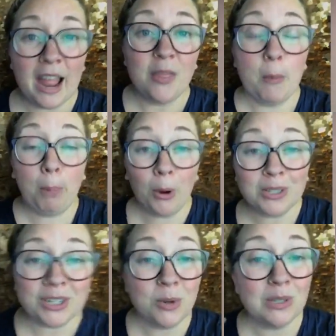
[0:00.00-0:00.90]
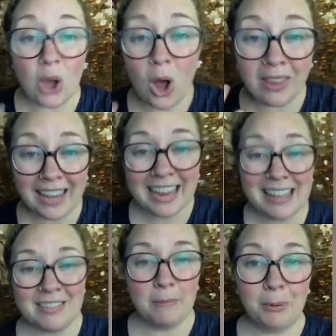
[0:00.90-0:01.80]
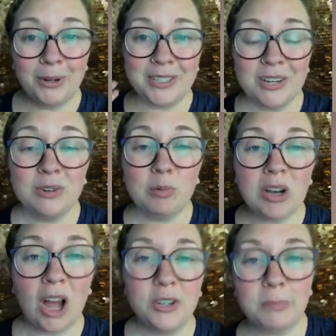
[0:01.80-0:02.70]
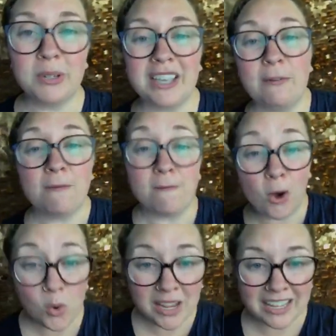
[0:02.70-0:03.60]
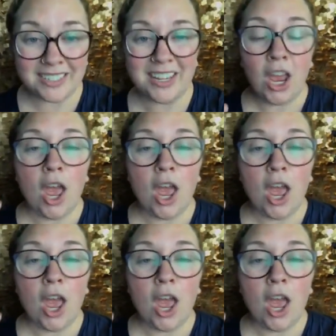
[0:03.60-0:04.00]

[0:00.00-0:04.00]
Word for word: The person who's all in, the person who's 100% focused.